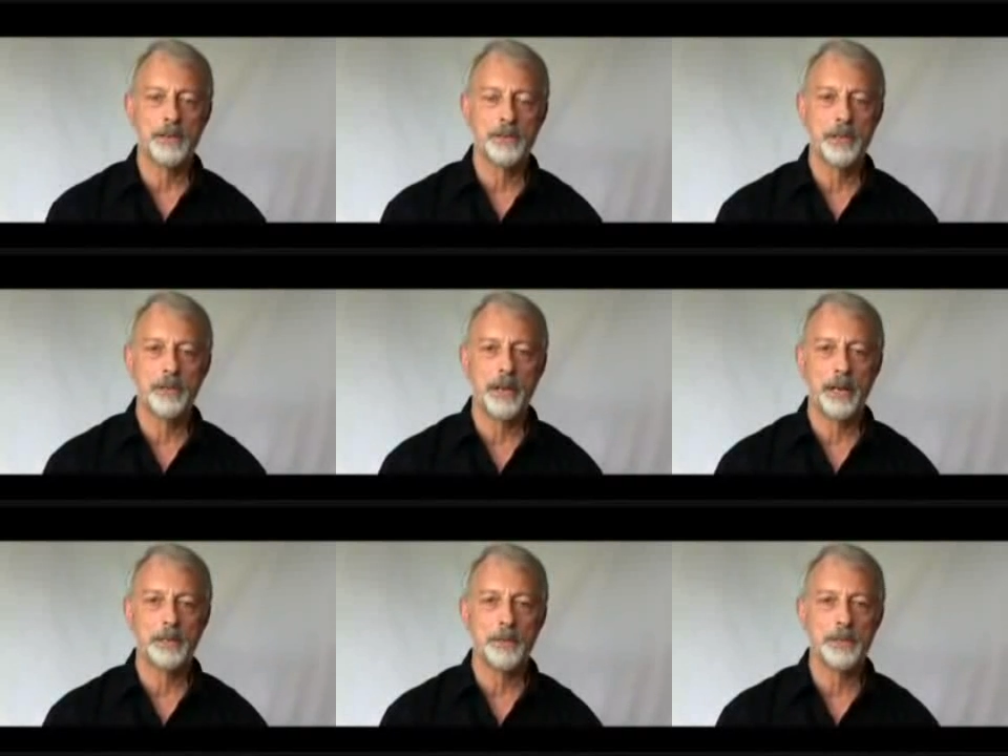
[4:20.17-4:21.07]
his
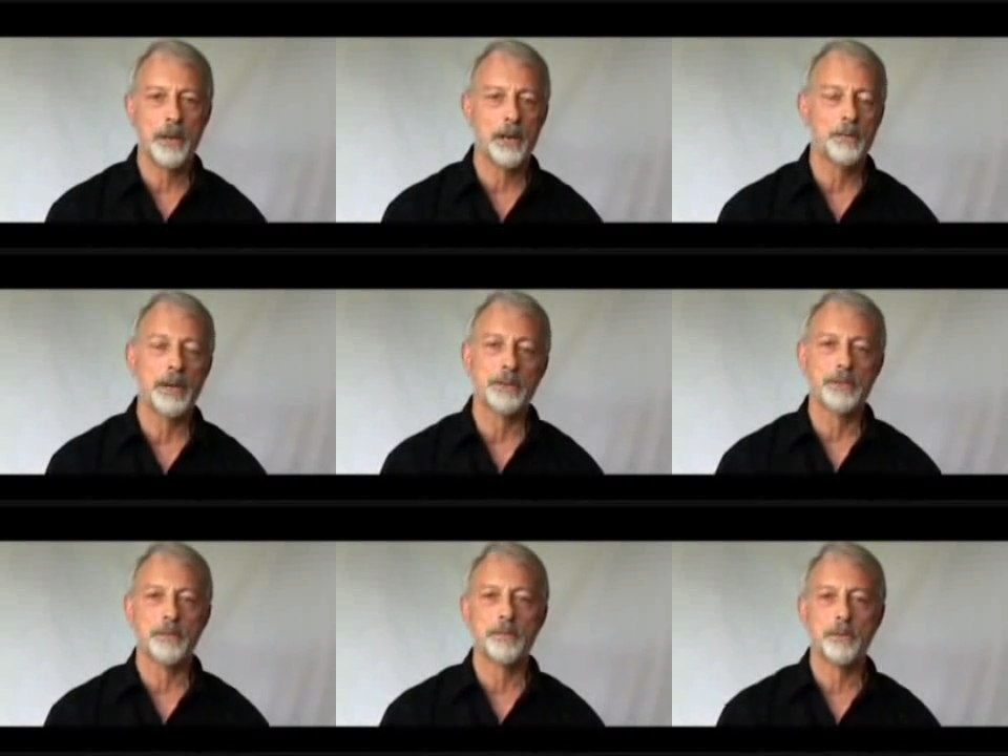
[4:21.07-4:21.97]
theory had to be tied back
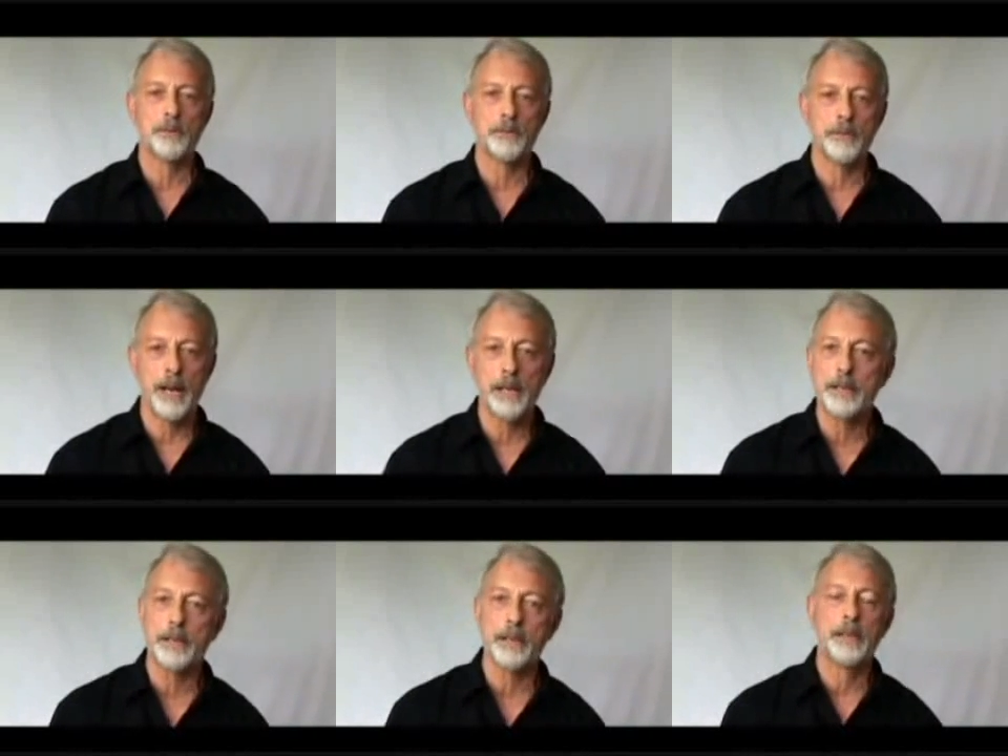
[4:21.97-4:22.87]
to some form of
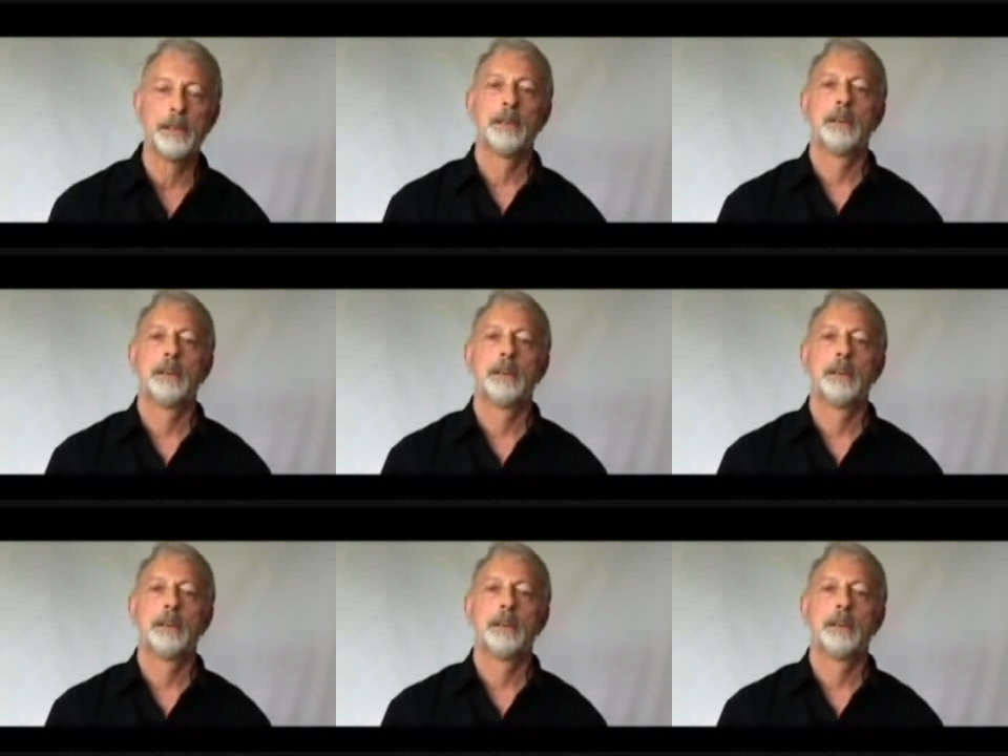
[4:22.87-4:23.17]
reality.